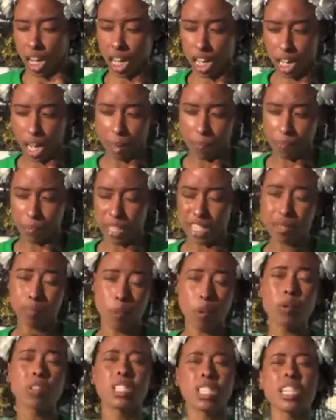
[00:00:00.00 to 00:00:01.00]
Um, it's
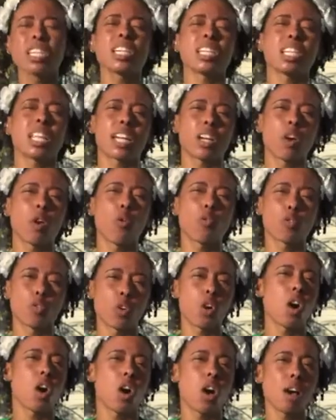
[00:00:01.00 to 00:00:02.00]
mostly like
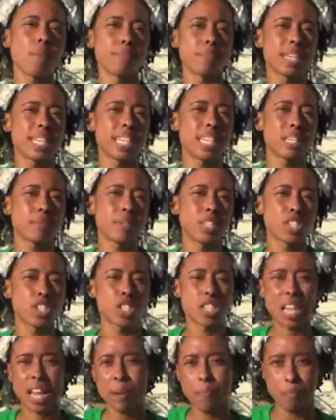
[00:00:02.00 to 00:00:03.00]
overall a
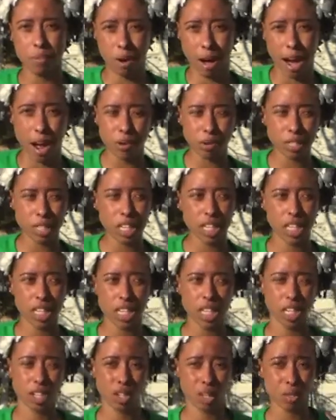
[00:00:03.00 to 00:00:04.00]
medium-ish light brown
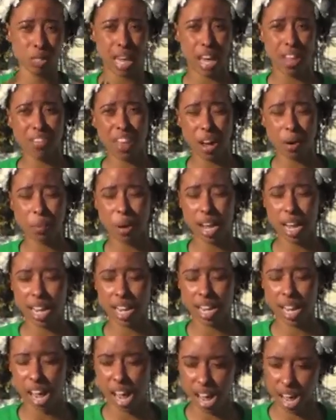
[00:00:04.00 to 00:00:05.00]
and it grows out that
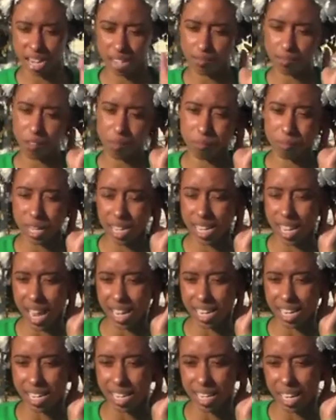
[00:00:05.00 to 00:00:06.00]
way and for me
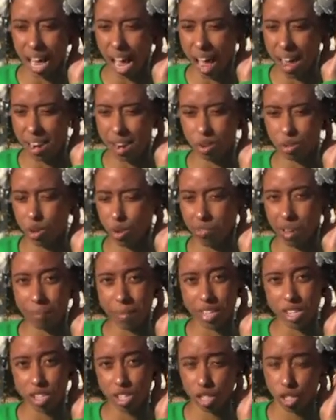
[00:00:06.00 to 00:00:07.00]
I didn't I don't know if I
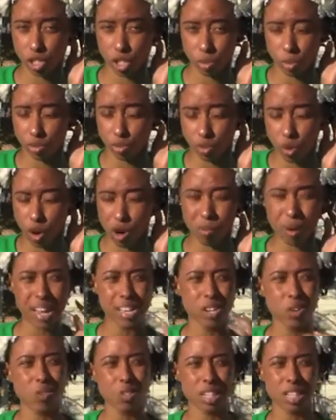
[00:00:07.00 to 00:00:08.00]
mentioned this to you before but
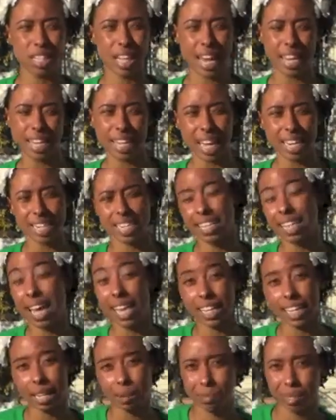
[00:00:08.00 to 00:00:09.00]
I don't like I didn't
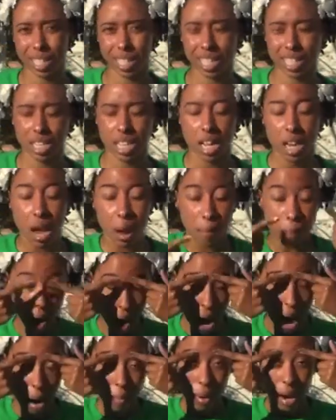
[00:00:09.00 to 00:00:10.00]
like it because
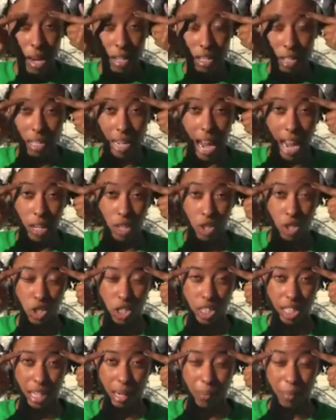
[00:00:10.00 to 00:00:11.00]
my eyebrows are
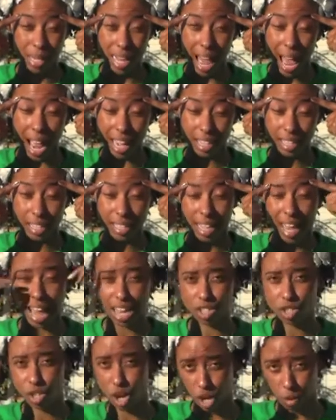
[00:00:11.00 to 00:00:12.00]
naturally black
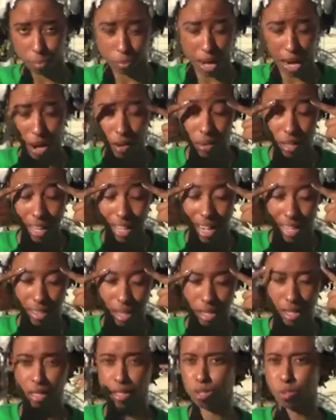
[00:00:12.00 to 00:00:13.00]
slash dark brown and I
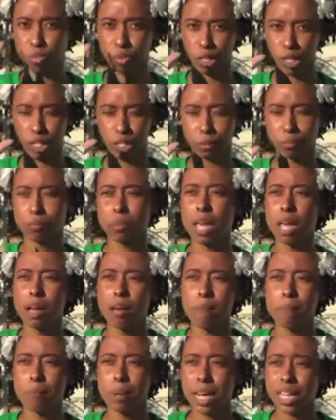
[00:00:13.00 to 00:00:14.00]
thought it looked weird
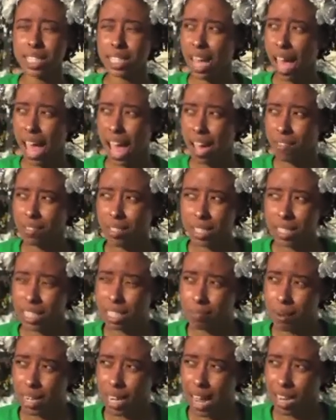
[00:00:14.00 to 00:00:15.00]
but I haven't
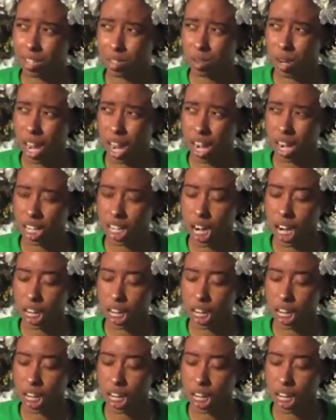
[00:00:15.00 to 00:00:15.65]
seen my natural hair